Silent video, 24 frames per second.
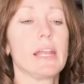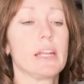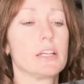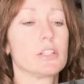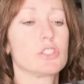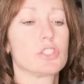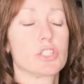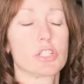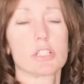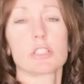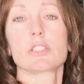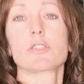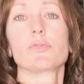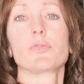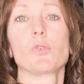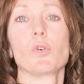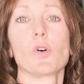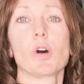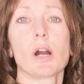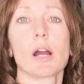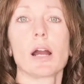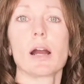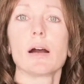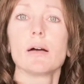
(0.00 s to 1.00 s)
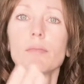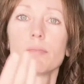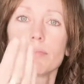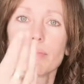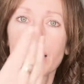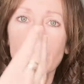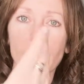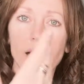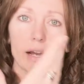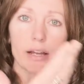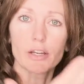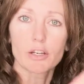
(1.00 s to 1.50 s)
is just for
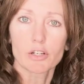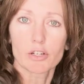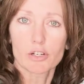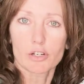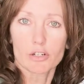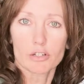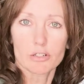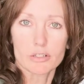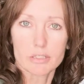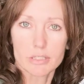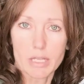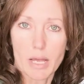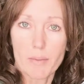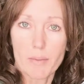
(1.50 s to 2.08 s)
my girls'